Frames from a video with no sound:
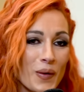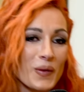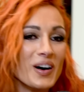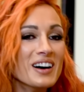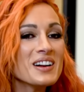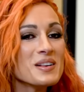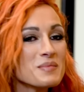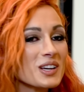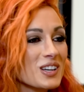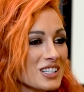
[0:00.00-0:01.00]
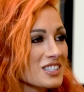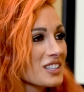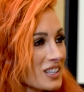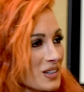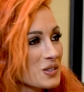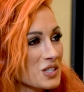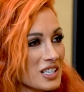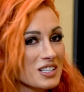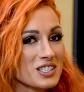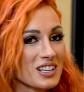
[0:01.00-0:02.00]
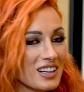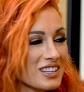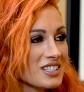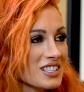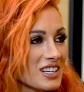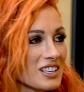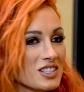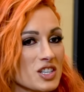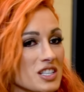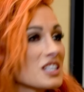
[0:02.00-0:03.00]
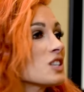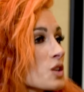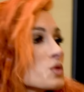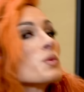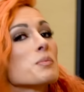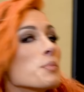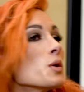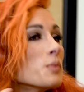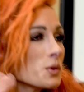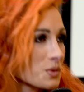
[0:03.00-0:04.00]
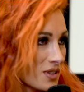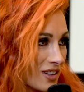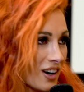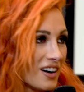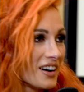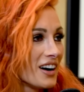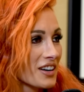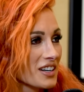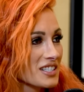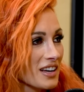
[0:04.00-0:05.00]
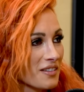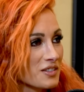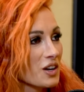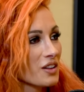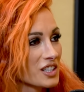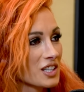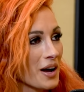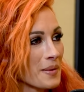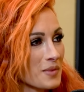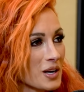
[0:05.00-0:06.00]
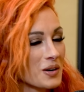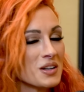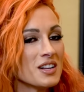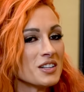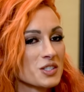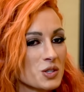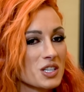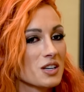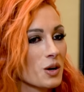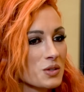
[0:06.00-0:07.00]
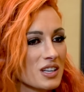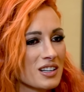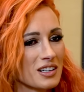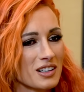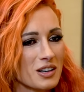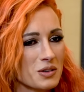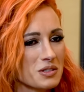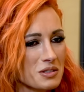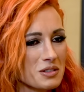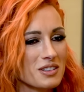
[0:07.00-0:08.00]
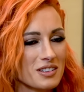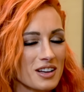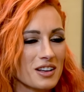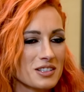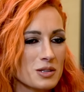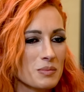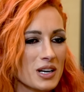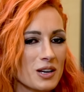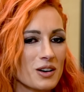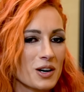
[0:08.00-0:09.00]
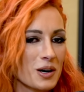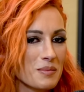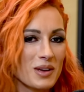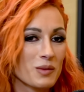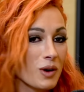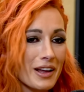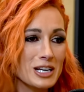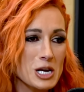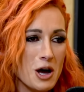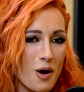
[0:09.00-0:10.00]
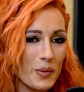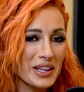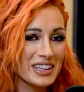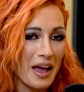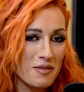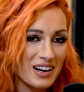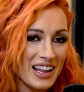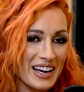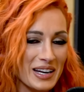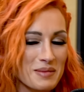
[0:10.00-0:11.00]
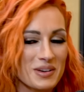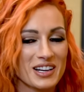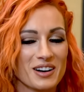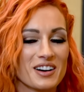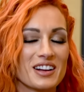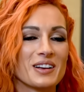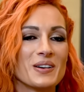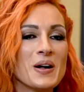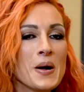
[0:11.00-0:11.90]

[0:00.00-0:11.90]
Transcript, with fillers: no, baby, no. Because, you know, she she she she sees us with boo boos on ourselves all the time, you yeah. know? So she goes in and goes, Is somebody going to hurt me? And we're like, No, we'll never let anybody hurt you.